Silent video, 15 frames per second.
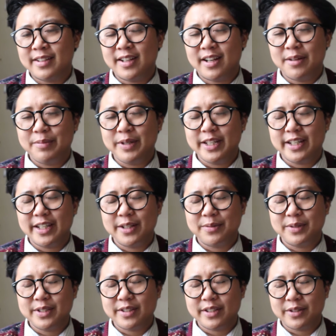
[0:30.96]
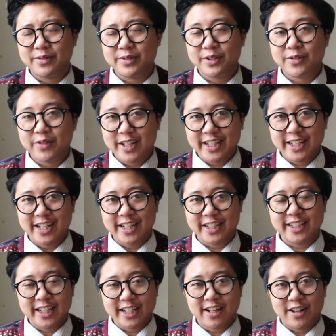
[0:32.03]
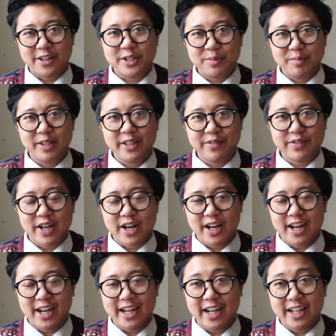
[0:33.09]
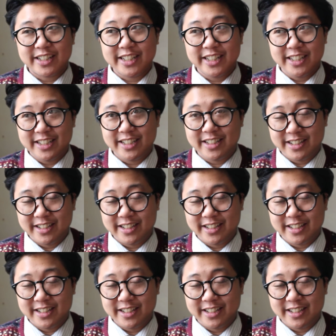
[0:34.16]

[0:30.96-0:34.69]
I mean, it was it was already kind of like hard to believe that I actually